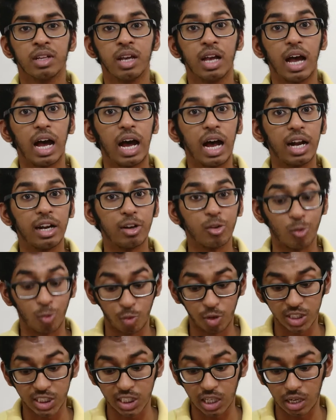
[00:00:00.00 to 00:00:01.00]
and
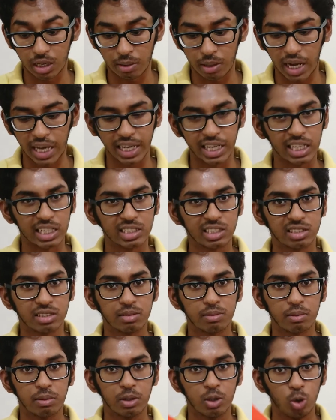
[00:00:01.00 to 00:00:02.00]
which are, I
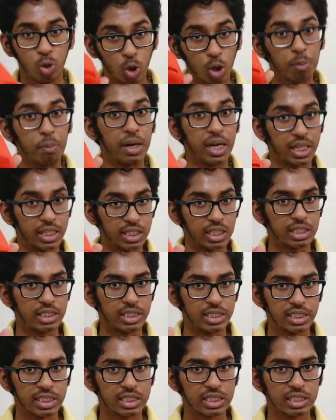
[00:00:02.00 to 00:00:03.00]
guess, look better than
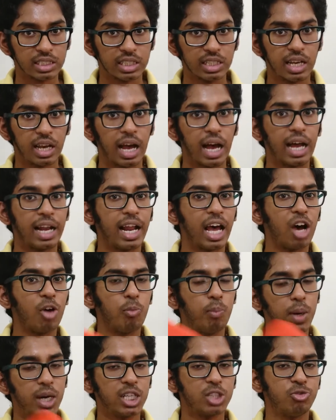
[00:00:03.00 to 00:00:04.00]
this and
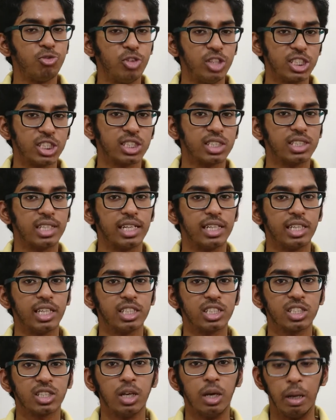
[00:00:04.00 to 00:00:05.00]
have better features than
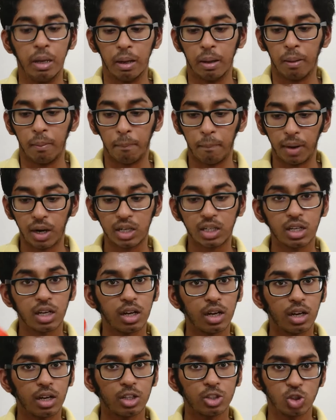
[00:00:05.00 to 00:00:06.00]
this. But
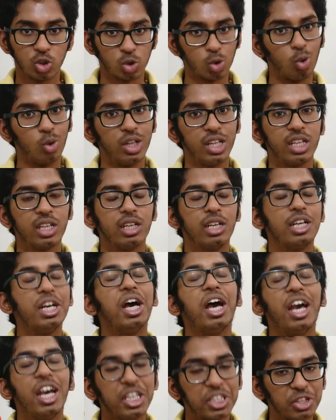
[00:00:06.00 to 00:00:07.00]
Sony
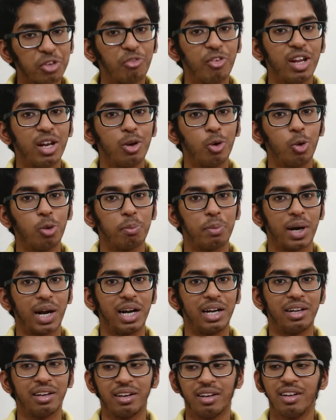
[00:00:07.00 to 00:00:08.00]
is a well-known
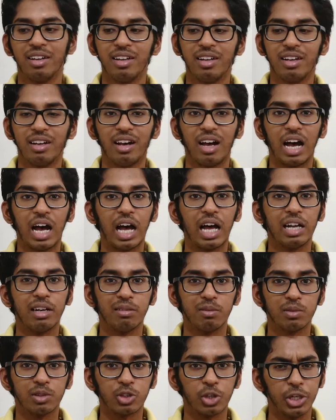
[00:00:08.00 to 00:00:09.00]
brand, and
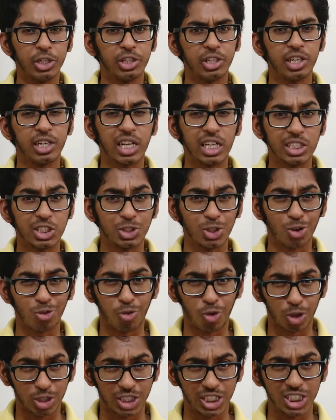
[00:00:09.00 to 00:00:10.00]
3390
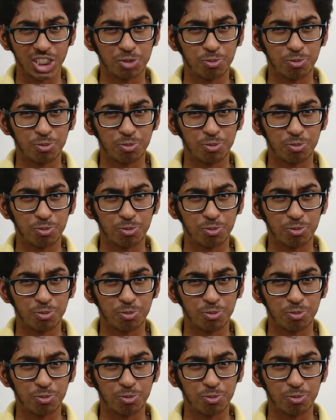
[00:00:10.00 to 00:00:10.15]
for this